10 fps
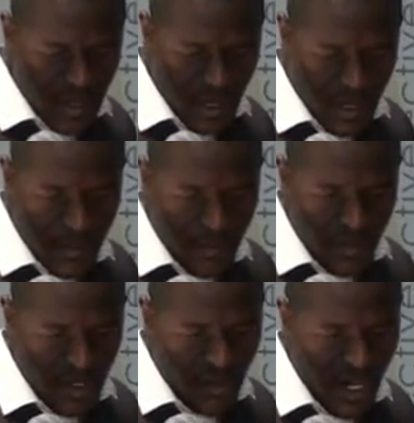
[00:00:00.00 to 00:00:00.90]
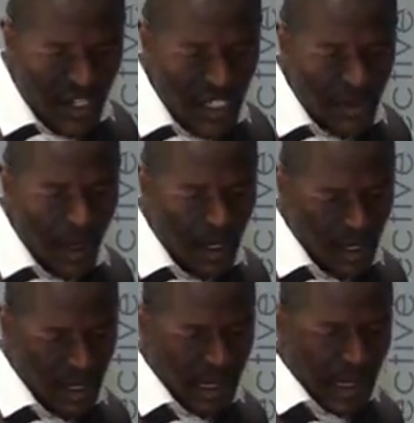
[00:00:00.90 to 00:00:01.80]
the grain chinch bug,
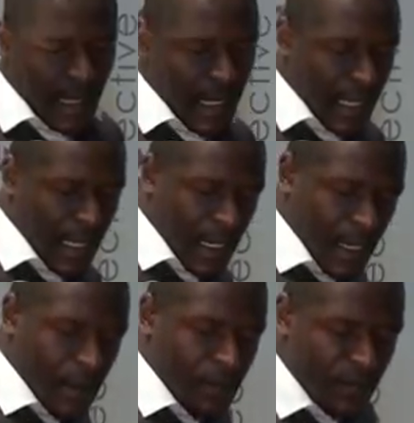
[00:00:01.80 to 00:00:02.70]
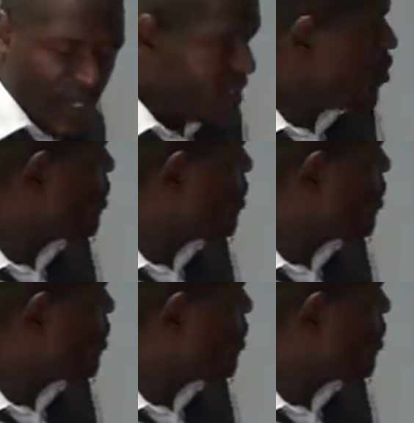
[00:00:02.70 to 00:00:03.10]
as